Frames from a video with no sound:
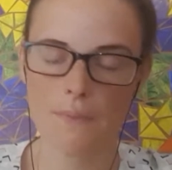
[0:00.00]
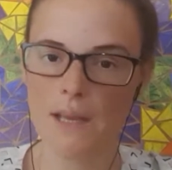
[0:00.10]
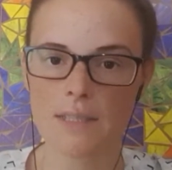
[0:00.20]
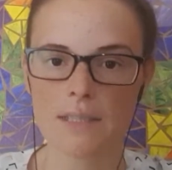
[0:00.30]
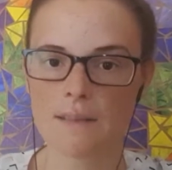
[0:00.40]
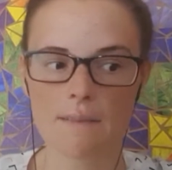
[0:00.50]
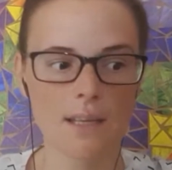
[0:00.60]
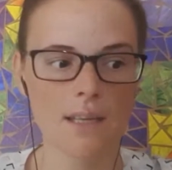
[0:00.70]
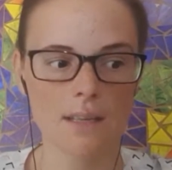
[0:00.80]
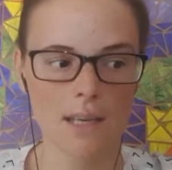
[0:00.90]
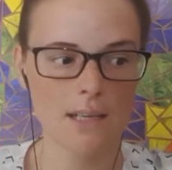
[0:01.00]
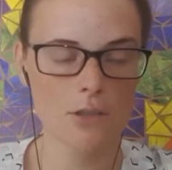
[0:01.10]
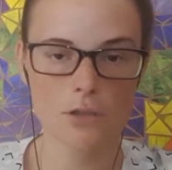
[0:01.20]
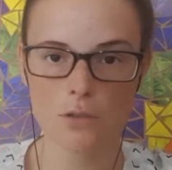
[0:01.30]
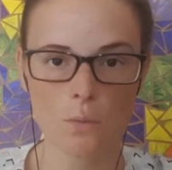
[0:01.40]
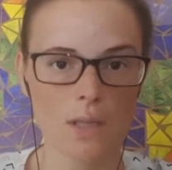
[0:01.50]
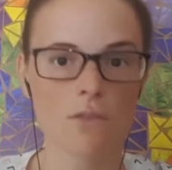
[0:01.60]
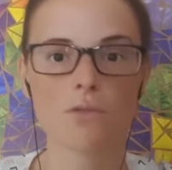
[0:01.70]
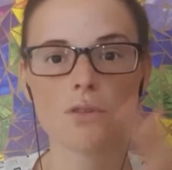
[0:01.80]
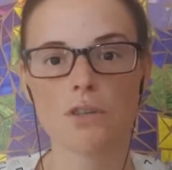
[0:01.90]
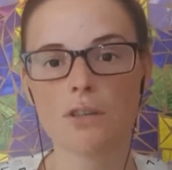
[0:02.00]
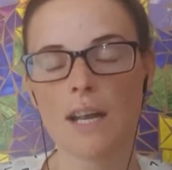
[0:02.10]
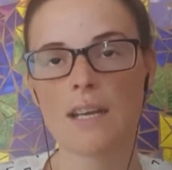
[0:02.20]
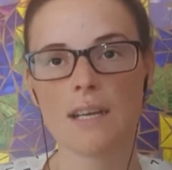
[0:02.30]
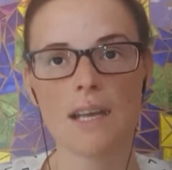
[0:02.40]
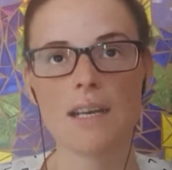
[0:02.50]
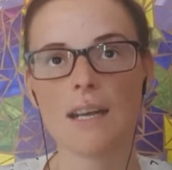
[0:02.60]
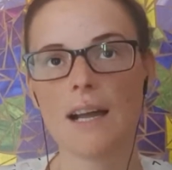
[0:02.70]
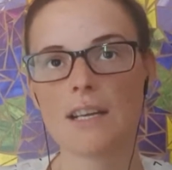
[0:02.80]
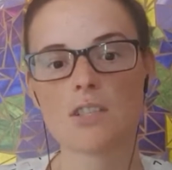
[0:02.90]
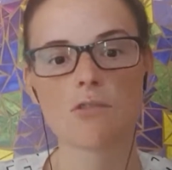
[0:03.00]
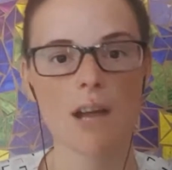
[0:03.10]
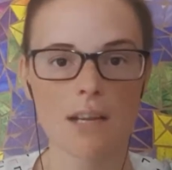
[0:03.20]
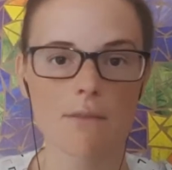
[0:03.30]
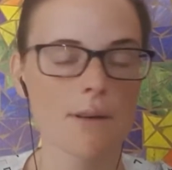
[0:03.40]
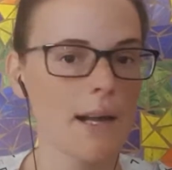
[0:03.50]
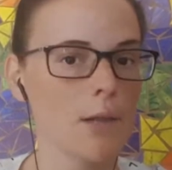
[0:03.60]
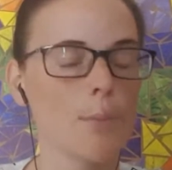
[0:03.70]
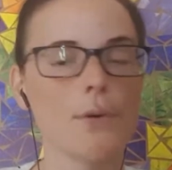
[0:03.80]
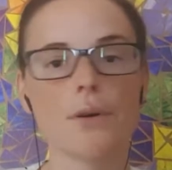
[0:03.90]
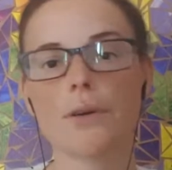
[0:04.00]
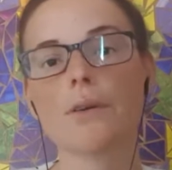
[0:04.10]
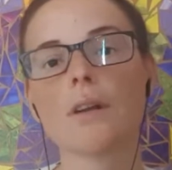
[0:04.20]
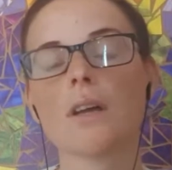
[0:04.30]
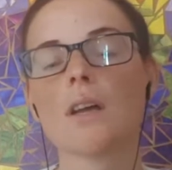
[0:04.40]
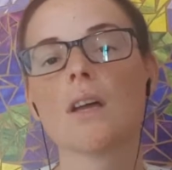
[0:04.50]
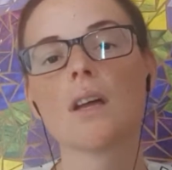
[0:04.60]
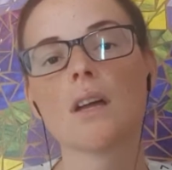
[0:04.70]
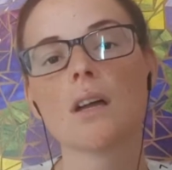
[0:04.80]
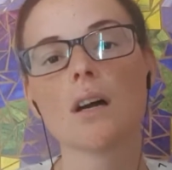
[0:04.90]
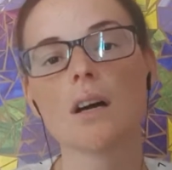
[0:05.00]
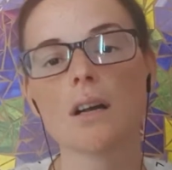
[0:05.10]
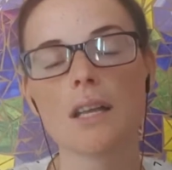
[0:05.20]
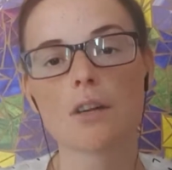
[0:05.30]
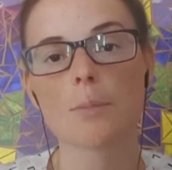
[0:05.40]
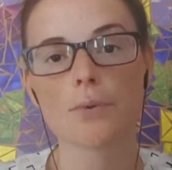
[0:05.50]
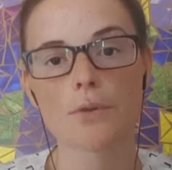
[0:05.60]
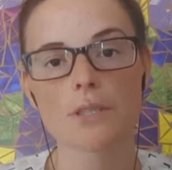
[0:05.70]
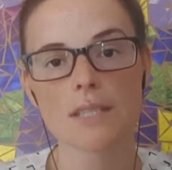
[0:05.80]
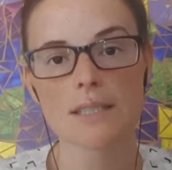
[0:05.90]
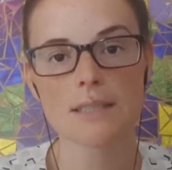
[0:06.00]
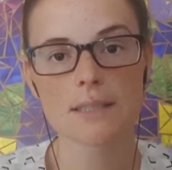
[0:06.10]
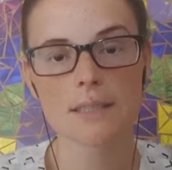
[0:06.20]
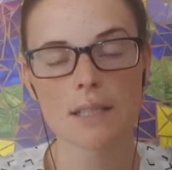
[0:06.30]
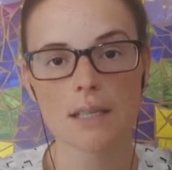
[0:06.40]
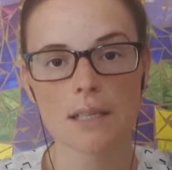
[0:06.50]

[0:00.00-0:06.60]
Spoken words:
I didn't think, and I just went to her, and I tried to help her in her process.